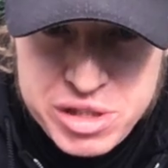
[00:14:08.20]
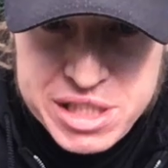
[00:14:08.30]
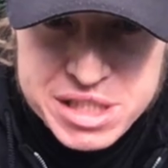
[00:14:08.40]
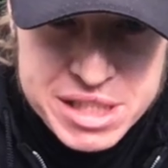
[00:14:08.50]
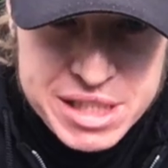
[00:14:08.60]

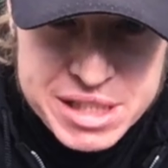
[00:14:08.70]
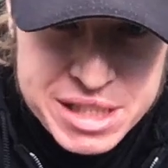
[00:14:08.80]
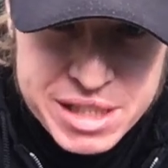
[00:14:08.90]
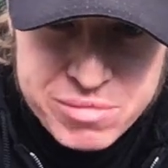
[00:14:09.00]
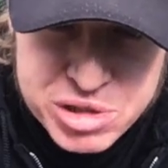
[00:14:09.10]
this
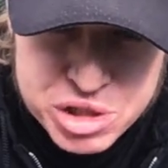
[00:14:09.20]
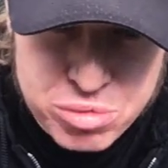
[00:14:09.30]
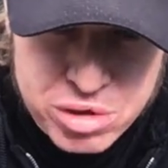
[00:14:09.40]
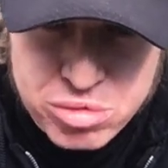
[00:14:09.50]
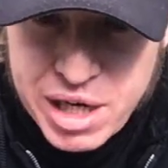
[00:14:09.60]
season, which
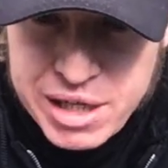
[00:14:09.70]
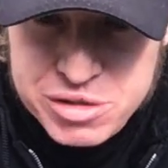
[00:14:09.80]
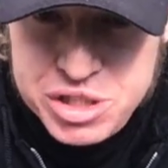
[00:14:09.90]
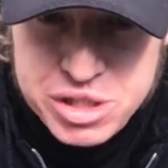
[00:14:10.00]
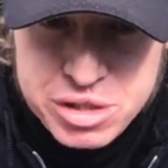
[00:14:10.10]

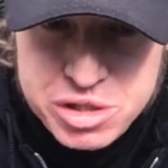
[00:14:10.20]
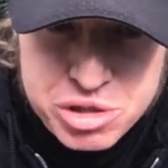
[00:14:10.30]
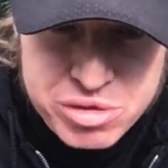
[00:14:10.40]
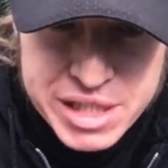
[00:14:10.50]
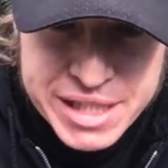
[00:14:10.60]
required
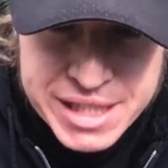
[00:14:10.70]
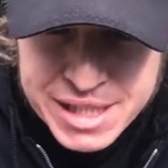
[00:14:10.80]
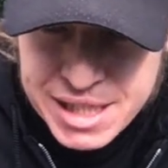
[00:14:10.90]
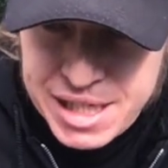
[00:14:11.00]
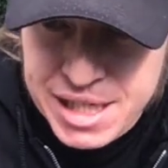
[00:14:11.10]
surgery,
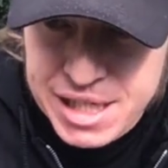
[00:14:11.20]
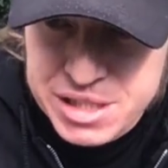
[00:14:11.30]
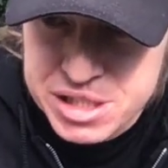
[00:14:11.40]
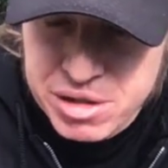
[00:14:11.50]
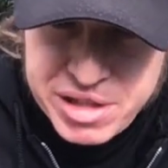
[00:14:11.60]

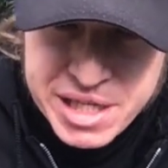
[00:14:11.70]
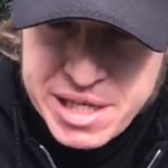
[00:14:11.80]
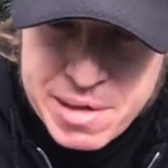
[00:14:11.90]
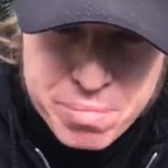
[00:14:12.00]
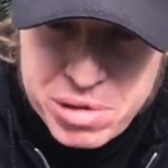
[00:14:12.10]
so he
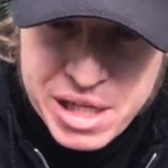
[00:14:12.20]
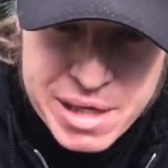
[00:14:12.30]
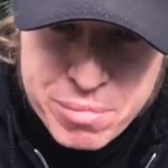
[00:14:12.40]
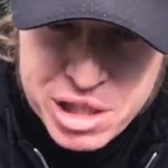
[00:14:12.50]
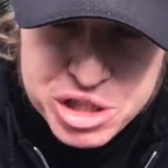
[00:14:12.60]
didn't play
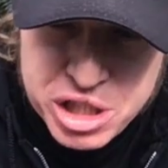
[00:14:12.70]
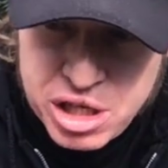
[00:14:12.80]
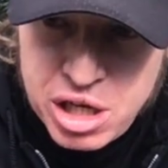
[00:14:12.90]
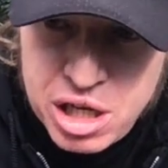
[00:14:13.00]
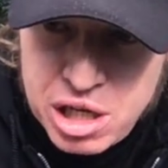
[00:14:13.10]
much at
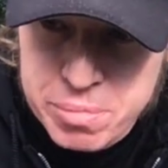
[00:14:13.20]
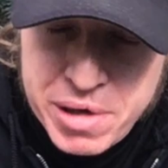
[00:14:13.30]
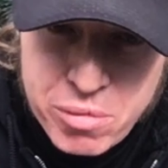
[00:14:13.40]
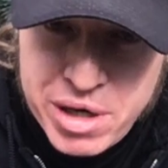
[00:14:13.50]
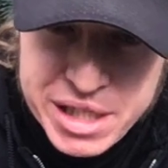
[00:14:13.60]
all,
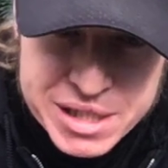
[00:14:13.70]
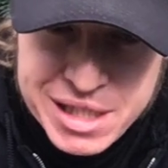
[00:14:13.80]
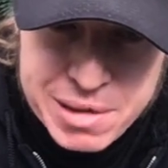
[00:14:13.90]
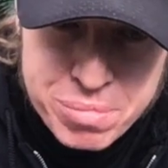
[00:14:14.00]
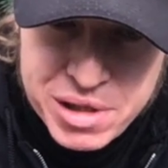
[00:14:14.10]
but when he
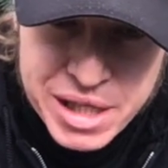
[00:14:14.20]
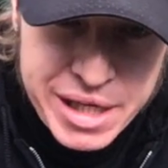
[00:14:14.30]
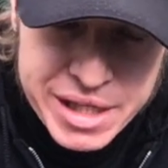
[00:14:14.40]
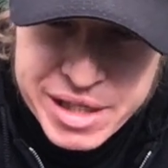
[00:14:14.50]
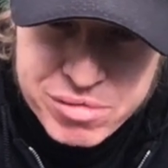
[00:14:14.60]
did
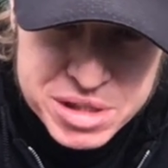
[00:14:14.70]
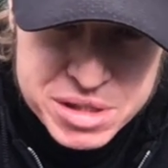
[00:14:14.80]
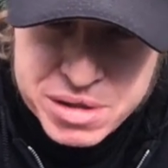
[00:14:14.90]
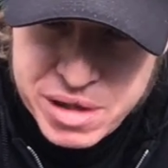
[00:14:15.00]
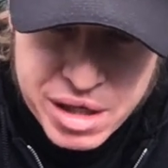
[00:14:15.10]
play, he
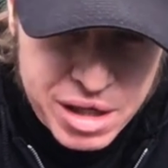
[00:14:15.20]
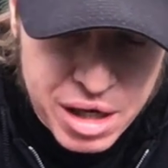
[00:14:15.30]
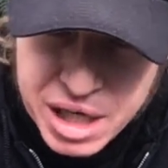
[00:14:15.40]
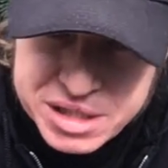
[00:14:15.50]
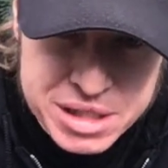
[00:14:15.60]
was
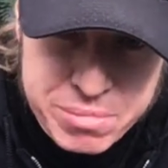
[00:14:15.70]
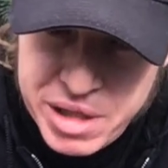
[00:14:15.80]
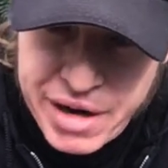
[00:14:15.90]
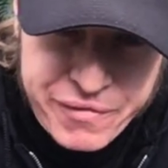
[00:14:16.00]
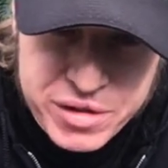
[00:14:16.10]
awesome.
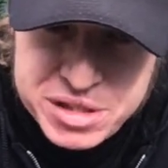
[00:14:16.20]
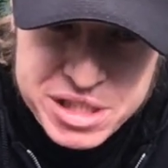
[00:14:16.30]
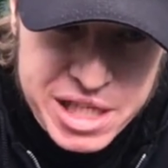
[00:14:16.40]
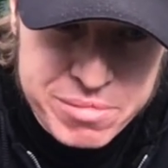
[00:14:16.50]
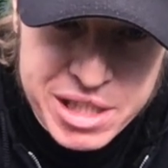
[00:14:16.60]
That first
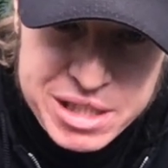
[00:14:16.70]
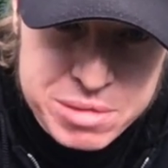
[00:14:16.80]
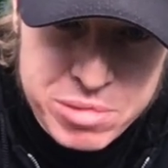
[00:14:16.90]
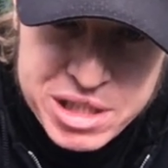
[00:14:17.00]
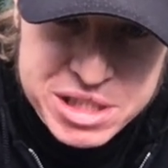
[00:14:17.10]
game against
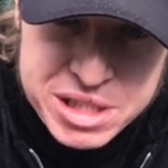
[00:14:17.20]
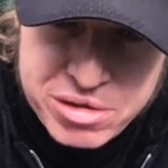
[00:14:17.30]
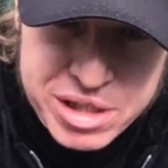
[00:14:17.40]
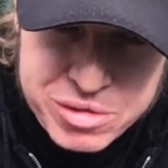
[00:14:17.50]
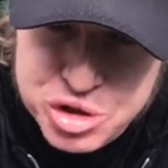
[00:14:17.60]

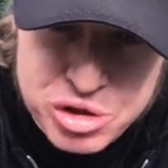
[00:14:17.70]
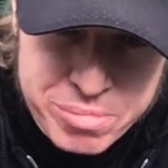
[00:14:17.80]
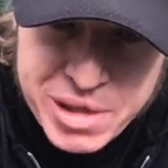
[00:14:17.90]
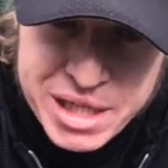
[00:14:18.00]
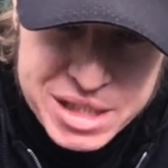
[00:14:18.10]
Minnesota, he was
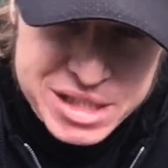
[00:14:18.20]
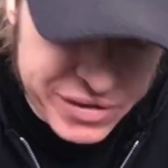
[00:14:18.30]
tremendous.